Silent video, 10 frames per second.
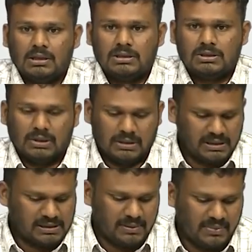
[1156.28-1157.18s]
so
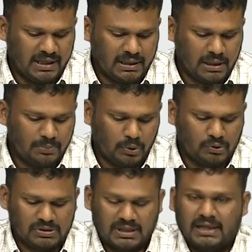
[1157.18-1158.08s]
this immediately
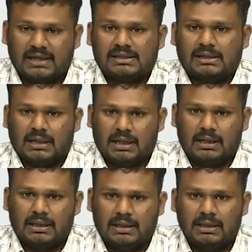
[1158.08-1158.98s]
proves that as a
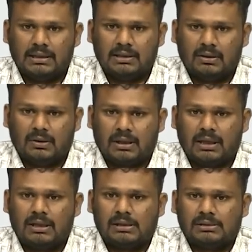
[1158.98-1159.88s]
corollary,
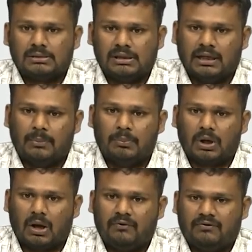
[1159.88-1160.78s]
okay, the
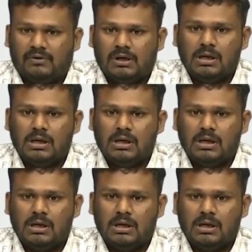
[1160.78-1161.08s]
number of